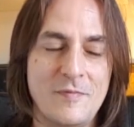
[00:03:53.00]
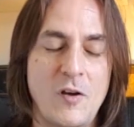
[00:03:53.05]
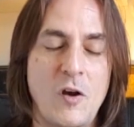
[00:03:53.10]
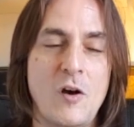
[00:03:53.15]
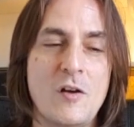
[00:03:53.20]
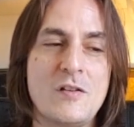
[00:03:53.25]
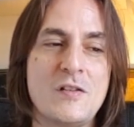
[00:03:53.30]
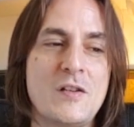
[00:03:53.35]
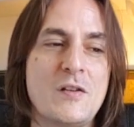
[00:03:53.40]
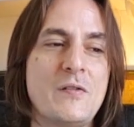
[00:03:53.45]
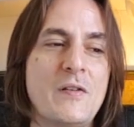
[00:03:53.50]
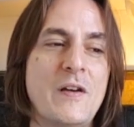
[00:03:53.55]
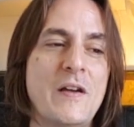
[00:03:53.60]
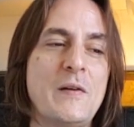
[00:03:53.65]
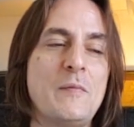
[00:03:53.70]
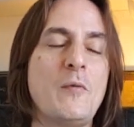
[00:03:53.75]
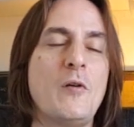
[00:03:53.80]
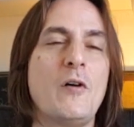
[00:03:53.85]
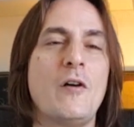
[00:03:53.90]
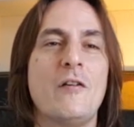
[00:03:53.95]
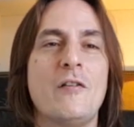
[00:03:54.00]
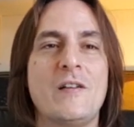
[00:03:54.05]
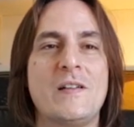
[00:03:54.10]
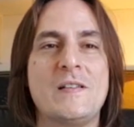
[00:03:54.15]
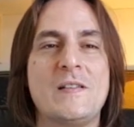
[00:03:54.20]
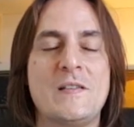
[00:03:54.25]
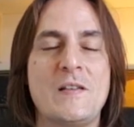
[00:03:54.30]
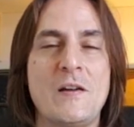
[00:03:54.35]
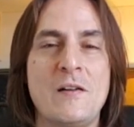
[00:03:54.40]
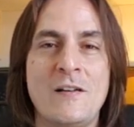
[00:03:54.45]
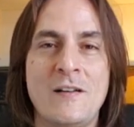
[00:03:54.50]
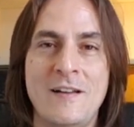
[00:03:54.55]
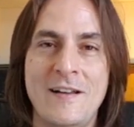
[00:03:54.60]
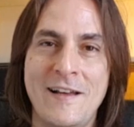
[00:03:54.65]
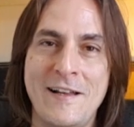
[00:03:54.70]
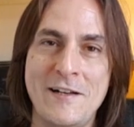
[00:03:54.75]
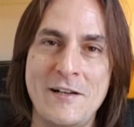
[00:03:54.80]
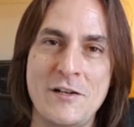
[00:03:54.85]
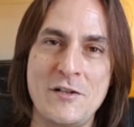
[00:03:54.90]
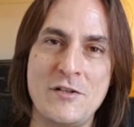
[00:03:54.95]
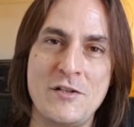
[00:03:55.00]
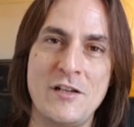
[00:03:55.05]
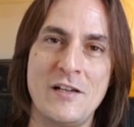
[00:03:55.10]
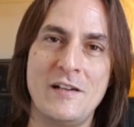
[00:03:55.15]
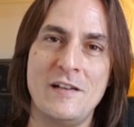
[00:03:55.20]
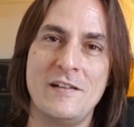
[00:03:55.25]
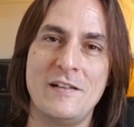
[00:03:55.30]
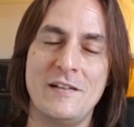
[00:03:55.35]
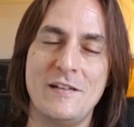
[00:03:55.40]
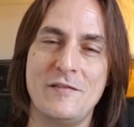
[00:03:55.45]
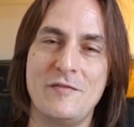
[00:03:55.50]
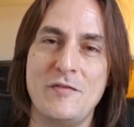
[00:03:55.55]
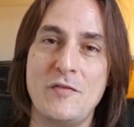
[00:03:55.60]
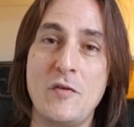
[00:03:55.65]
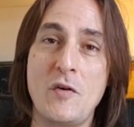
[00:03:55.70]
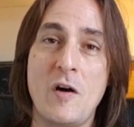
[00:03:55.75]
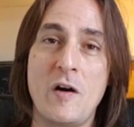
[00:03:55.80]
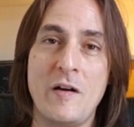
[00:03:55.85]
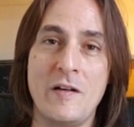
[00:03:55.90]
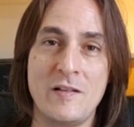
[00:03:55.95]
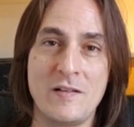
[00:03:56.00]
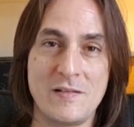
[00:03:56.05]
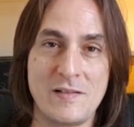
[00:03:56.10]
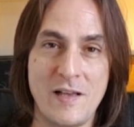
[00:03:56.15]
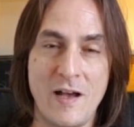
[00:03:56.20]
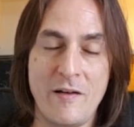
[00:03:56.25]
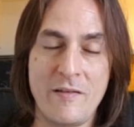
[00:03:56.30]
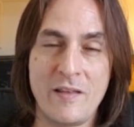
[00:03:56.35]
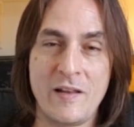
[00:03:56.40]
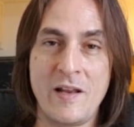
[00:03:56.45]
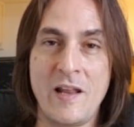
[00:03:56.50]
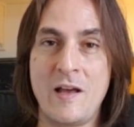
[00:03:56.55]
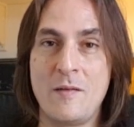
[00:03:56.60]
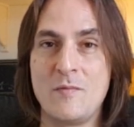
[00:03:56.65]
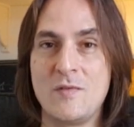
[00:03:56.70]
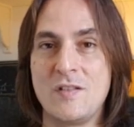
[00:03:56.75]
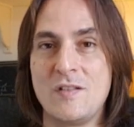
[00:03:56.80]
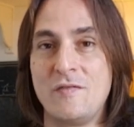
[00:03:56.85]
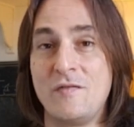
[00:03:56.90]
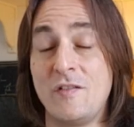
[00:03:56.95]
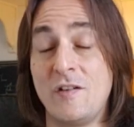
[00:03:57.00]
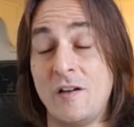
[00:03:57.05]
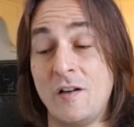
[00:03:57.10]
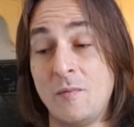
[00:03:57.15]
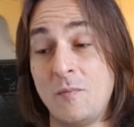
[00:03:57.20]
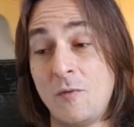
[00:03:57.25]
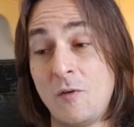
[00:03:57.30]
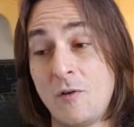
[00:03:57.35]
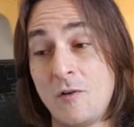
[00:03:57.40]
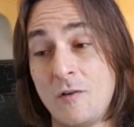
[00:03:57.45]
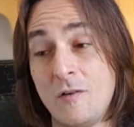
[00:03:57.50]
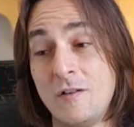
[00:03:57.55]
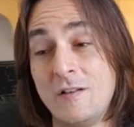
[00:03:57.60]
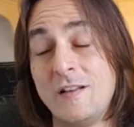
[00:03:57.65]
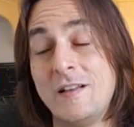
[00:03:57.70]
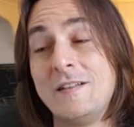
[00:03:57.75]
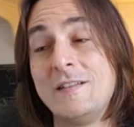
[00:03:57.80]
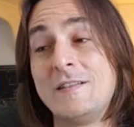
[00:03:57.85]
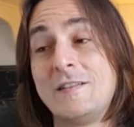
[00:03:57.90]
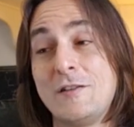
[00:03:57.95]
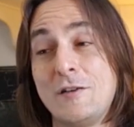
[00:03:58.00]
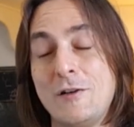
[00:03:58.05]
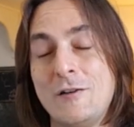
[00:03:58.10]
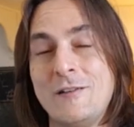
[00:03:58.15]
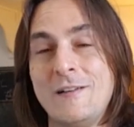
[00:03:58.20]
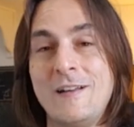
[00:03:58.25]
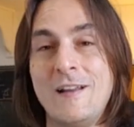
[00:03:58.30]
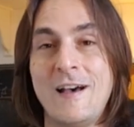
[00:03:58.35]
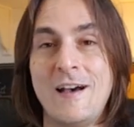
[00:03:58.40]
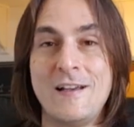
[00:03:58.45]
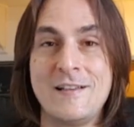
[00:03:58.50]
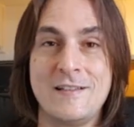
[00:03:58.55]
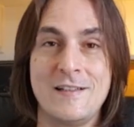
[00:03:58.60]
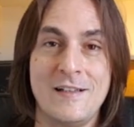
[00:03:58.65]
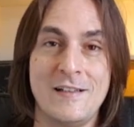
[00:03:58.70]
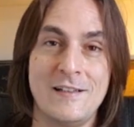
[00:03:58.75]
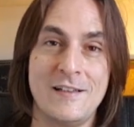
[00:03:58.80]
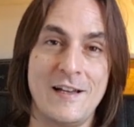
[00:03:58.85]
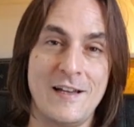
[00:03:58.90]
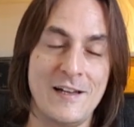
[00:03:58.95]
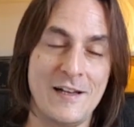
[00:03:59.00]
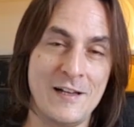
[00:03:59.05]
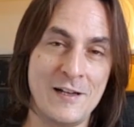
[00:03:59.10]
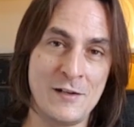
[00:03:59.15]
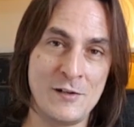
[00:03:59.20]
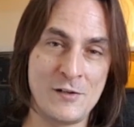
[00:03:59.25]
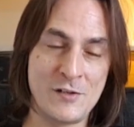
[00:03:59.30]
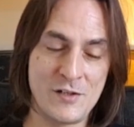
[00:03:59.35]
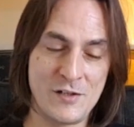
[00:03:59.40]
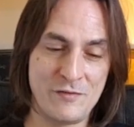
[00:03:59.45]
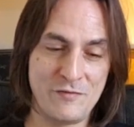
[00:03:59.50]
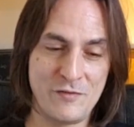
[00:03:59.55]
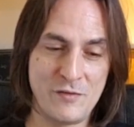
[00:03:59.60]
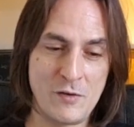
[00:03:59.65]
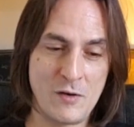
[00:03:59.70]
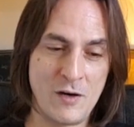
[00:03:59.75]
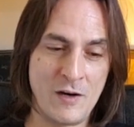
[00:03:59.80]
concentrate more on external energy if you are in the southern hemisphere, and more on internalizing that energy if you